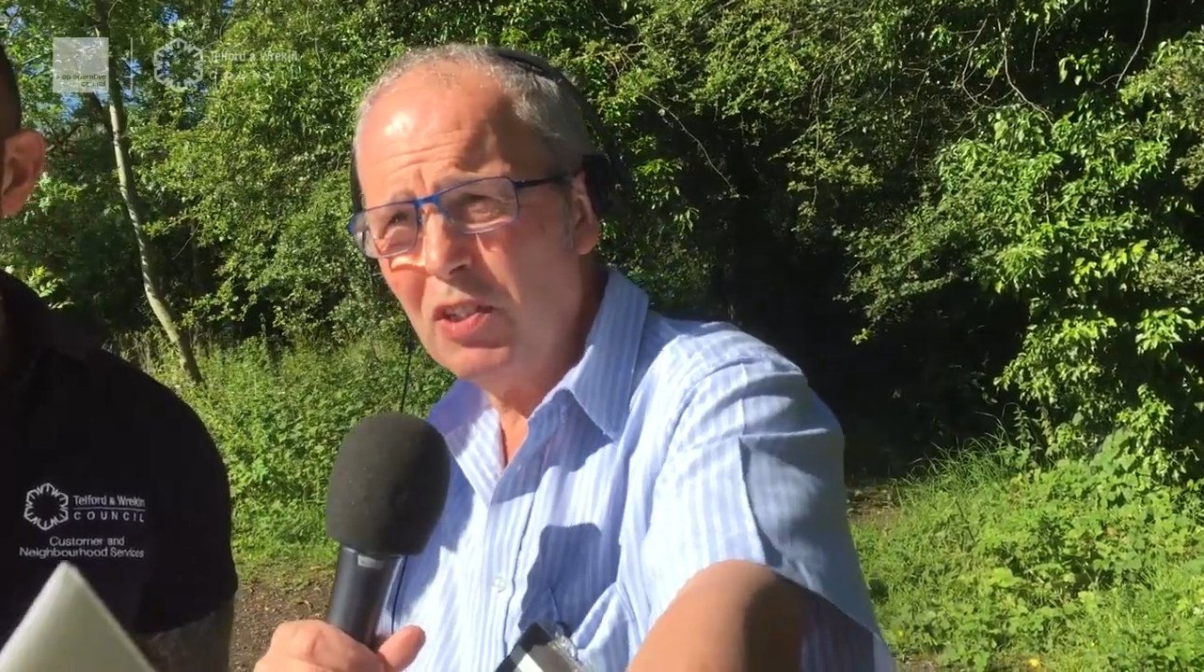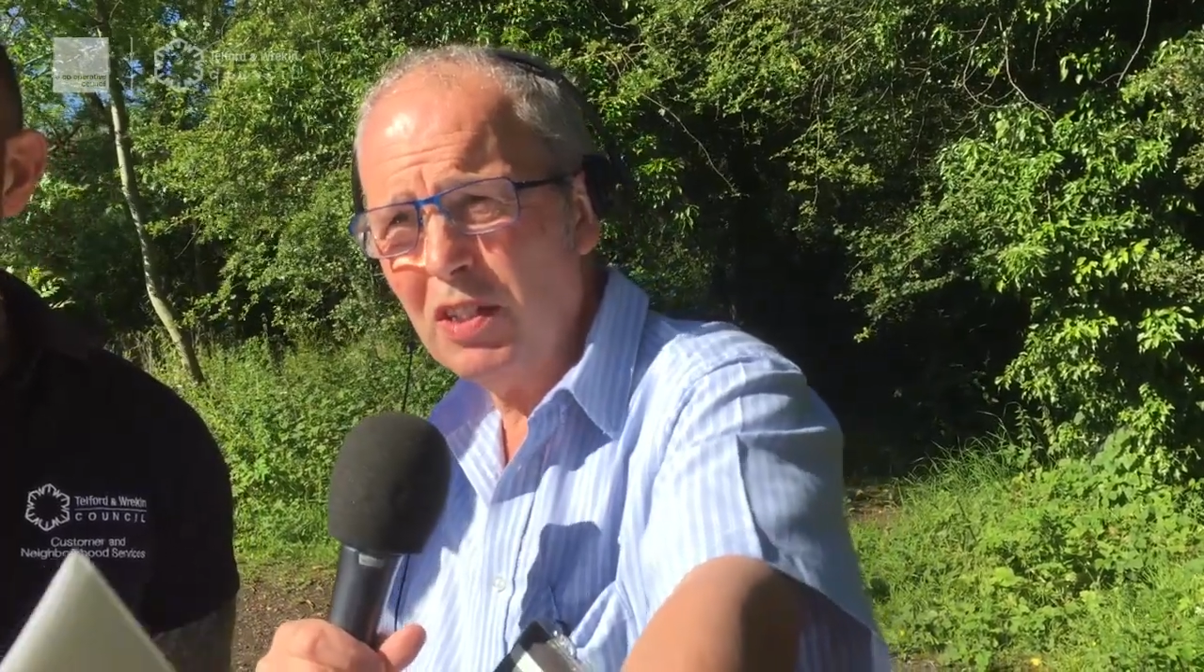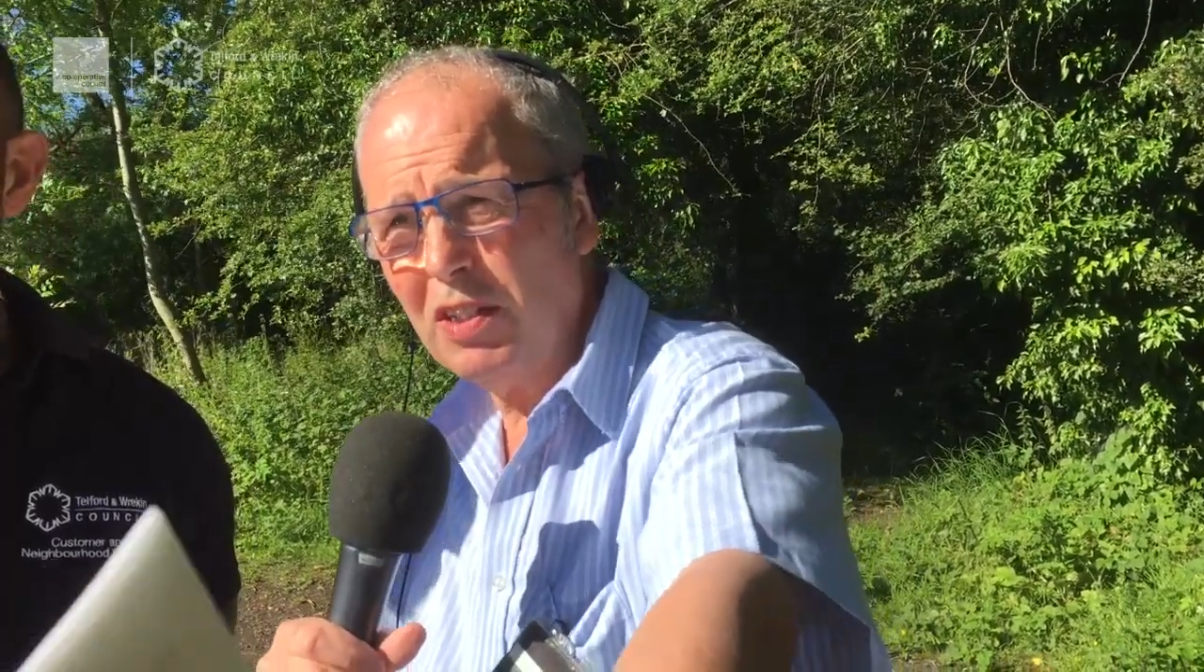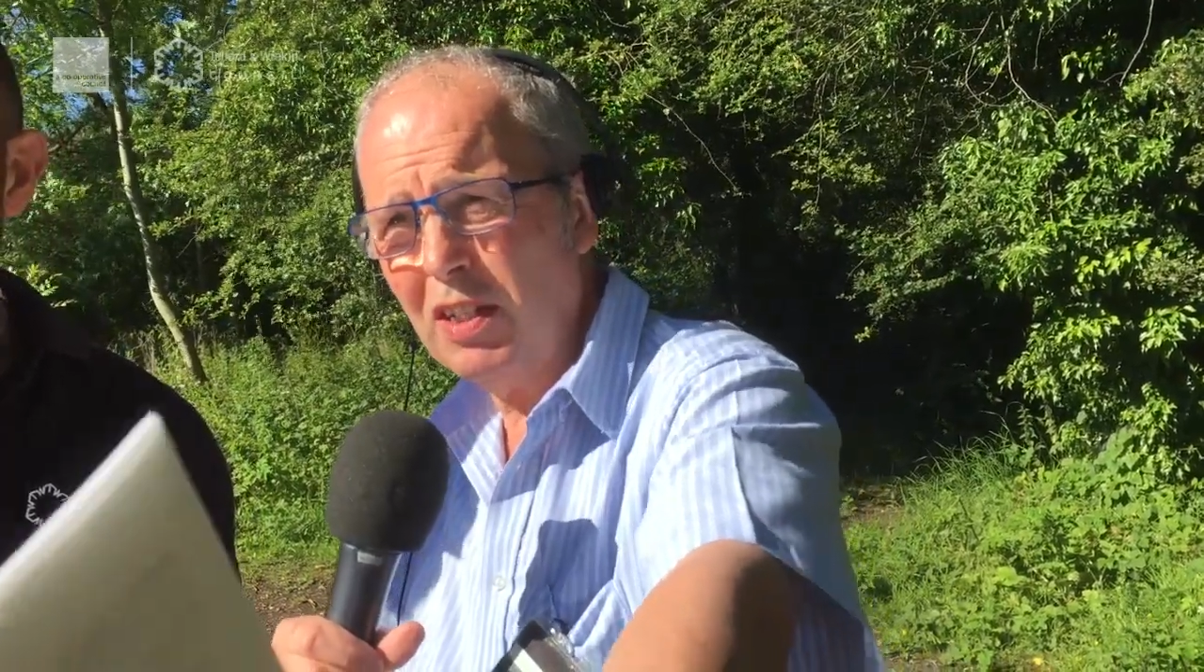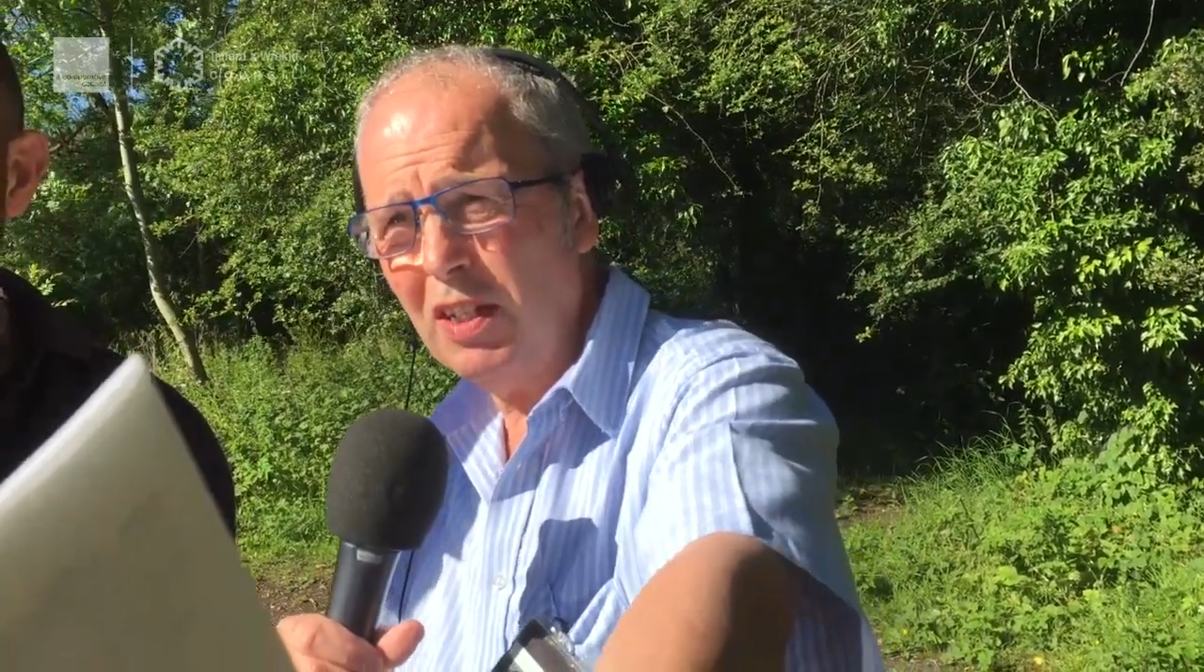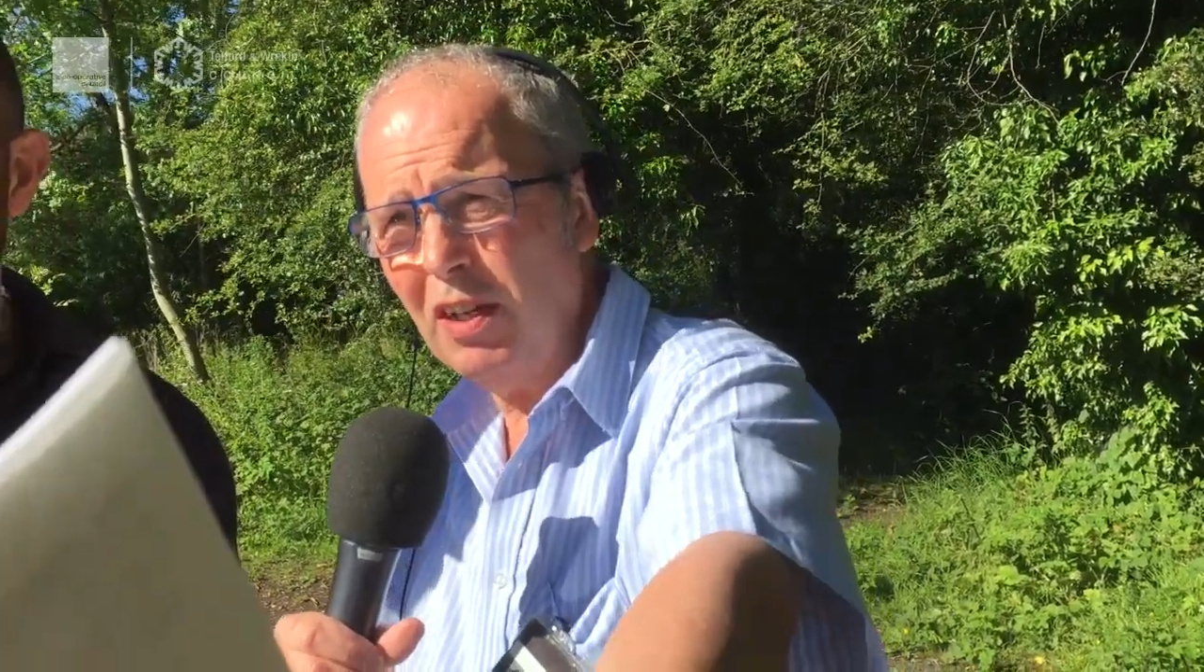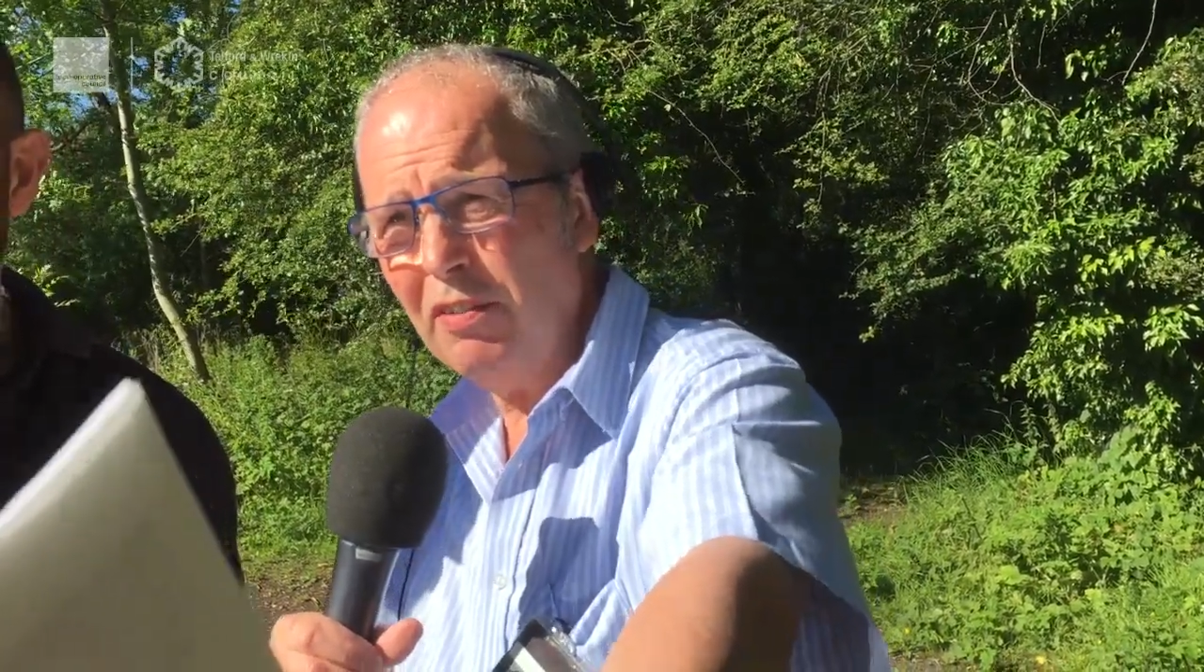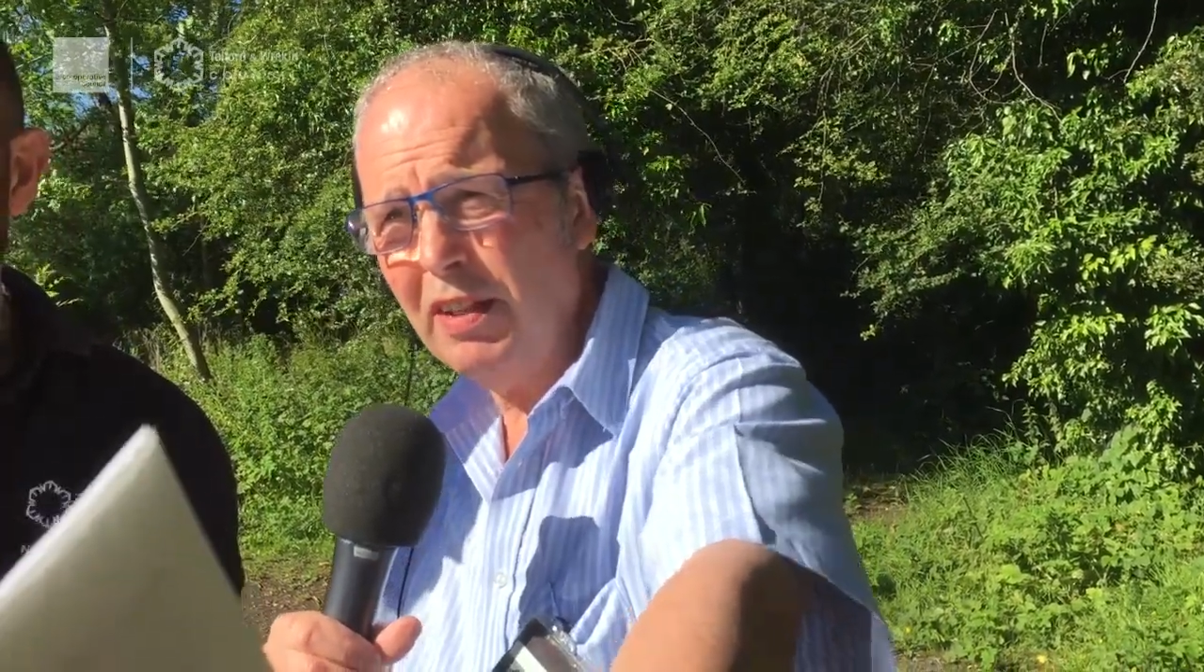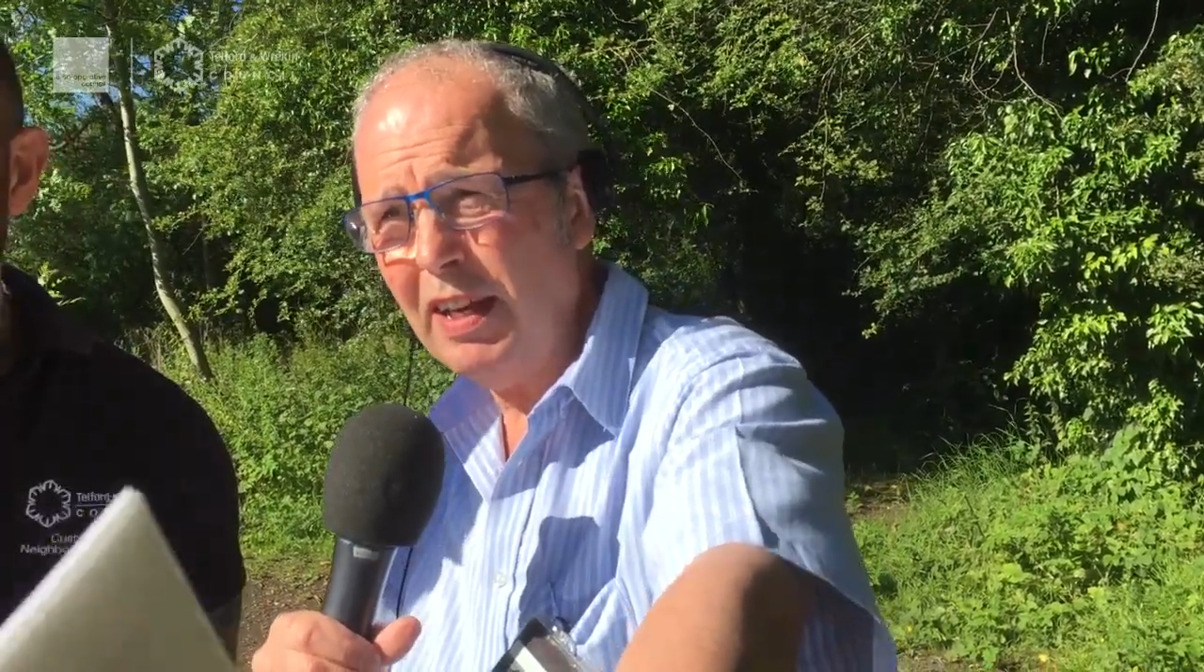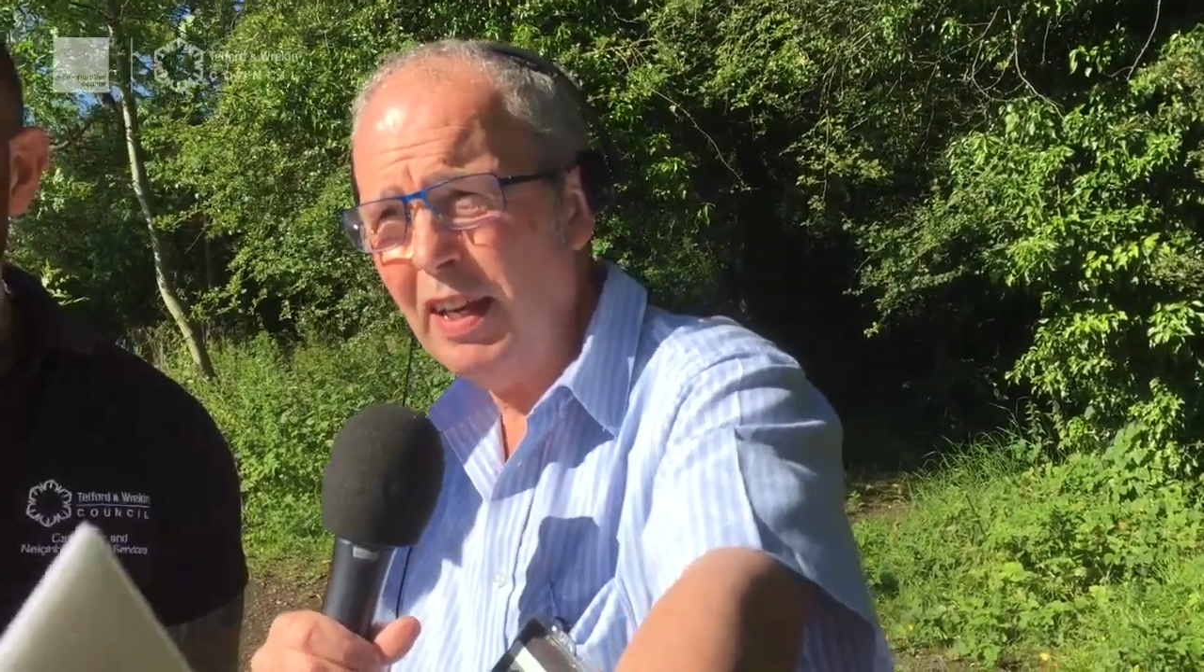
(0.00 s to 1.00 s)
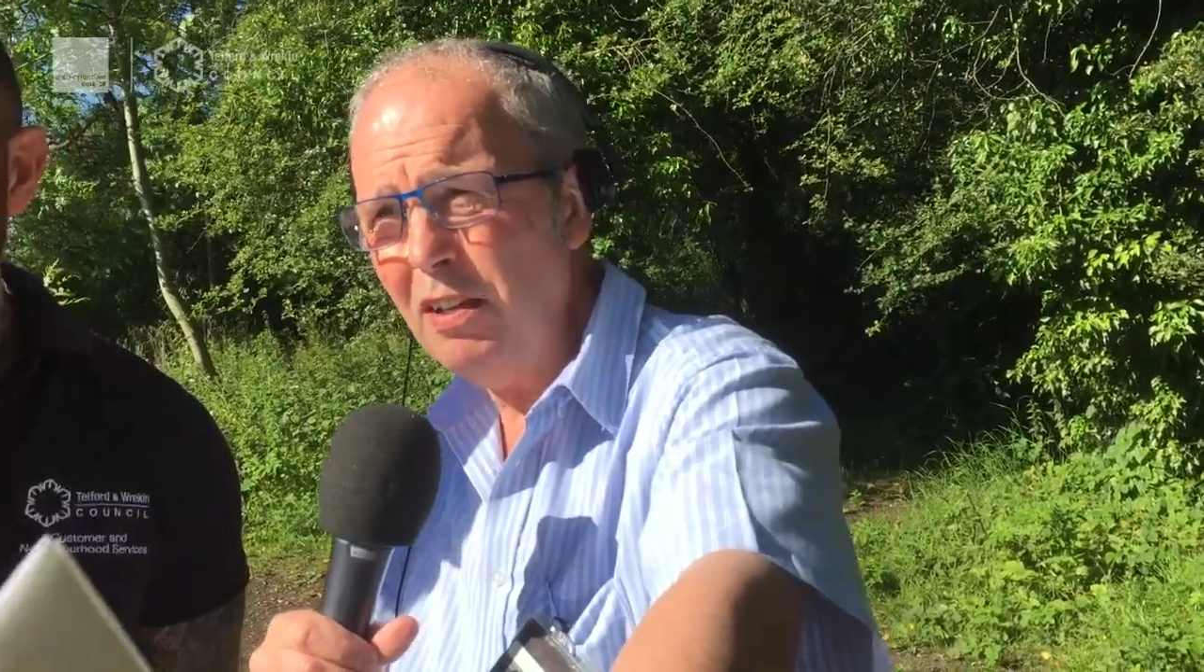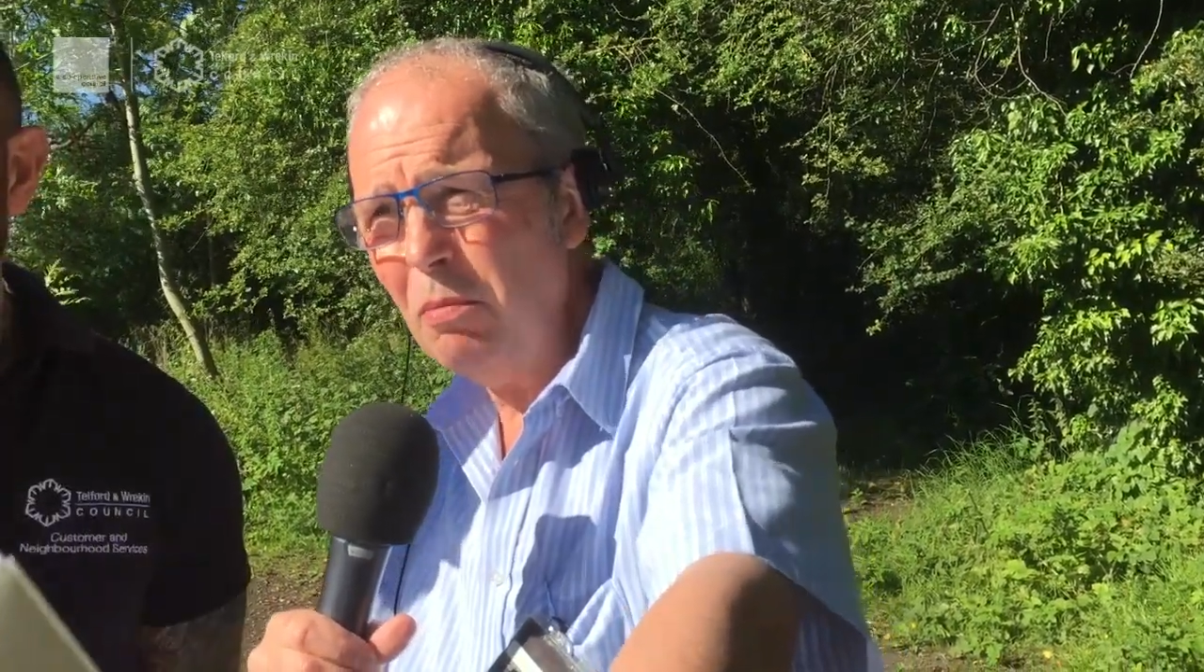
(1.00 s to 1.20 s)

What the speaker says: sitting over there.